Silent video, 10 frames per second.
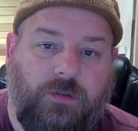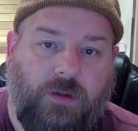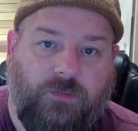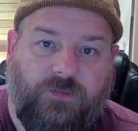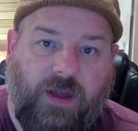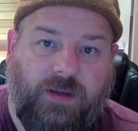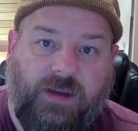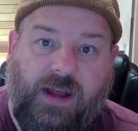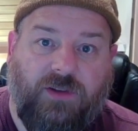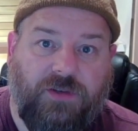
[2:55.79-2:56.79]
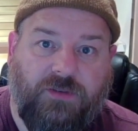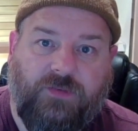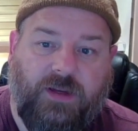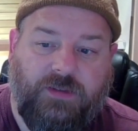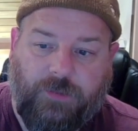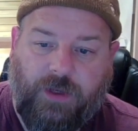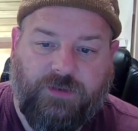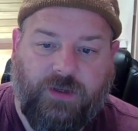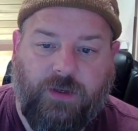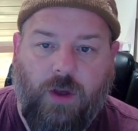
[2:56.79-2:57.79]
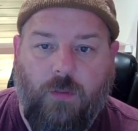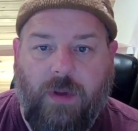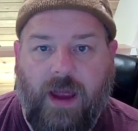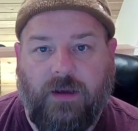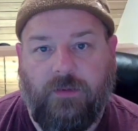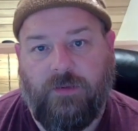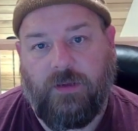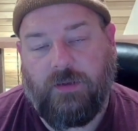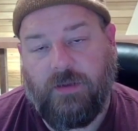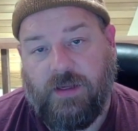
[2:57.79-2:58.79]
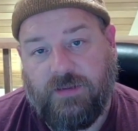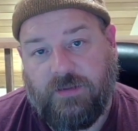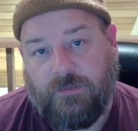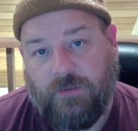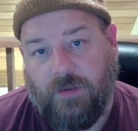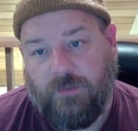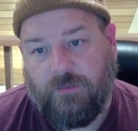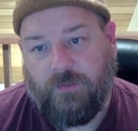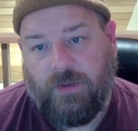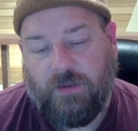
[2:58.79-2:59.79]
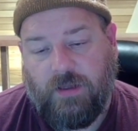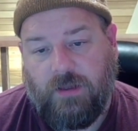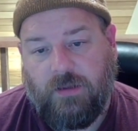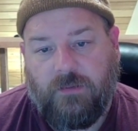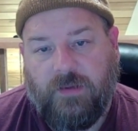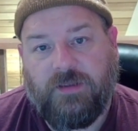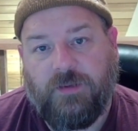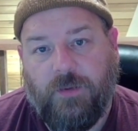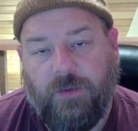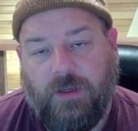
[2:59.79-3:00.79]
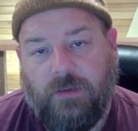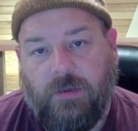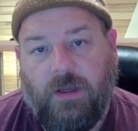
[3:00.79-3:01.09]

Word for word: you know, find an elder, find somebody else, and go back to the you know that the testimony